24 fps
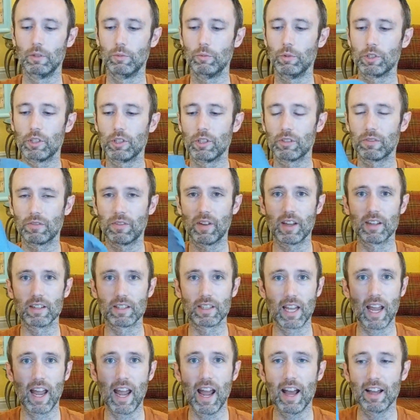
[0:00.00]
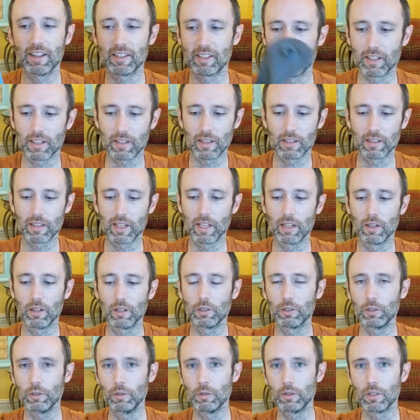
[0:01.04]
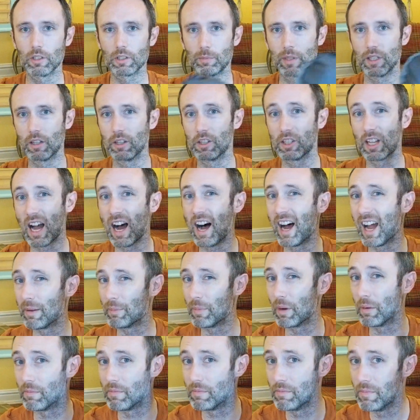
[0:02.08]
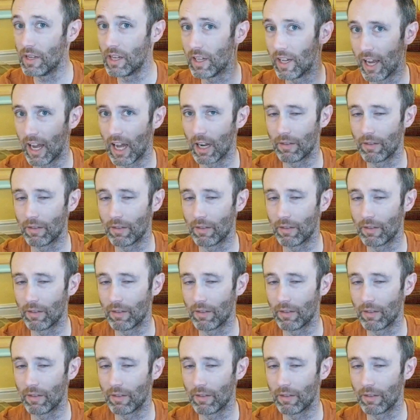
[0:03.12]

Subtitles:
which is fantastic that they include this because I'm a big